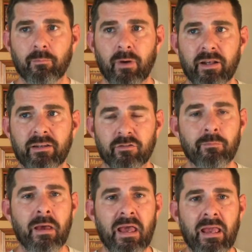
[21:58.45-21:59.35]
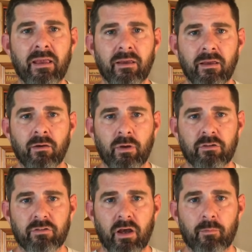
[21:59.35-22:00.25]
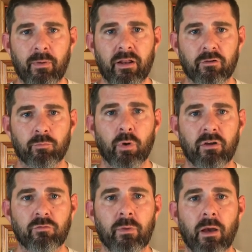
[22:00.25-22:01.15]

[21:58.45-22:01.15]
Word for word: my dismay, as Todd Bannis briefs me,